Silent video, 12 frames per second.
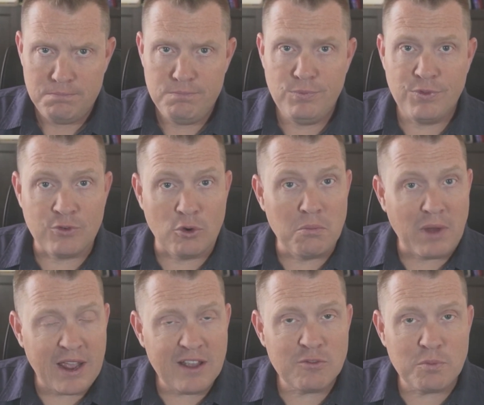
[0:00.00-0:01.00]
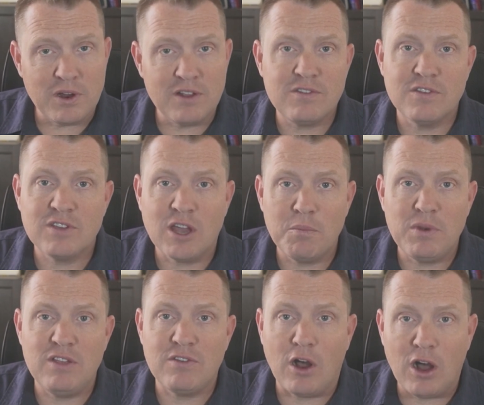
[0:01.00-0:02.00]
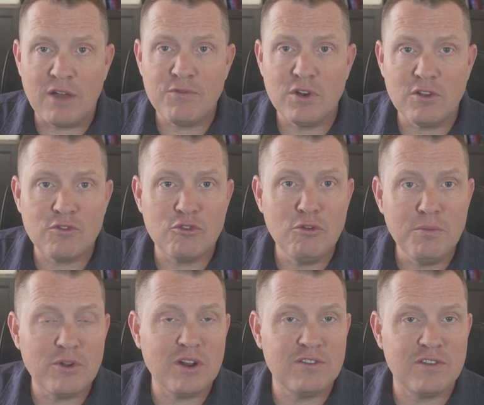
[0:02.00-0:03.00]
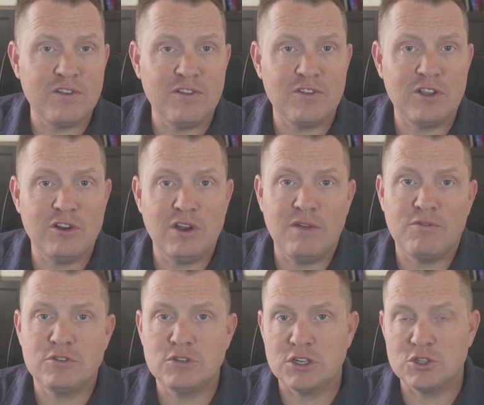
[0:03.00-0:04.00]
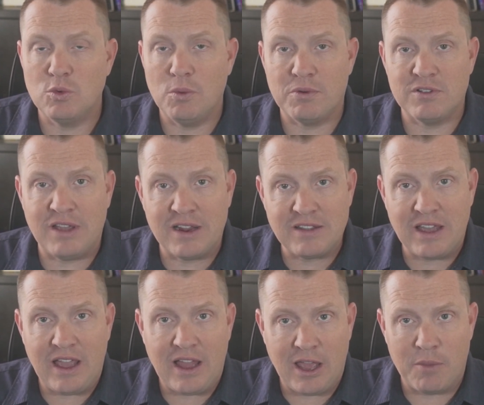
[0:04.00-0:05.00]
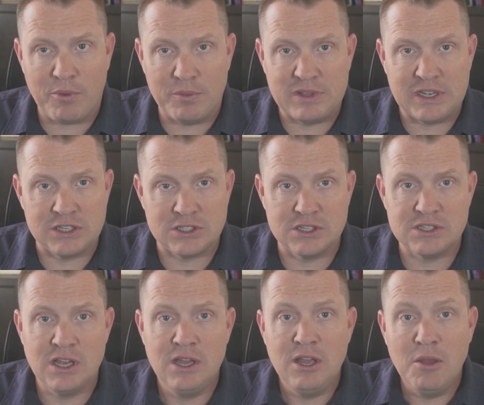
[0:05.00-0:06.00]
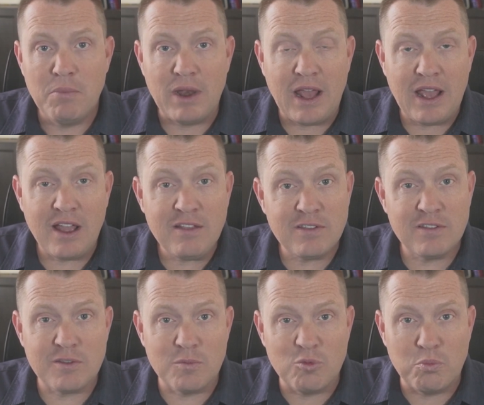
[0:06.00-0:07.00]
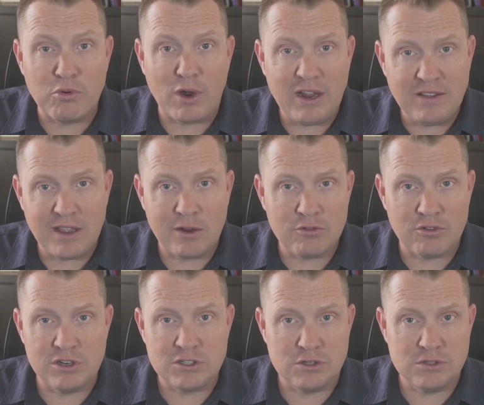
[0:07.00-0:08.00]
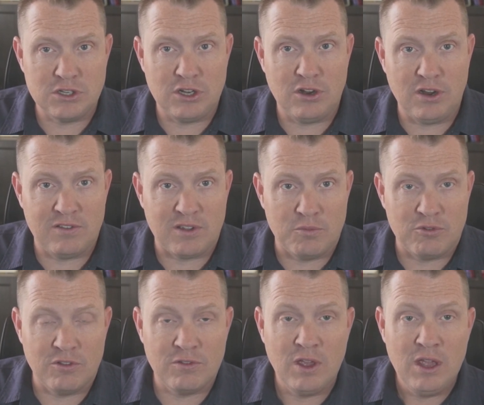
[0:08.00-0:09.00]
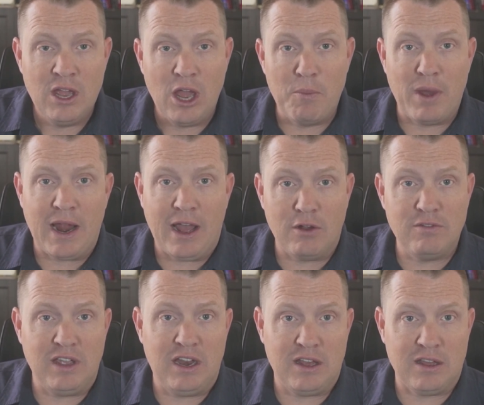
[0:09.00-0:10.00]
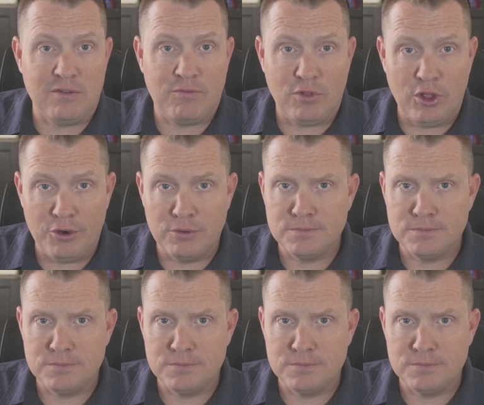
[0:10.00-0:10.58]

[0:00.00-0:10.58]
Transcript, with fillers: so in my experiences, companies often assume their existing security infrastructure will protect AI implementations, but AI systems break down traditional security assumptions about how data can flow.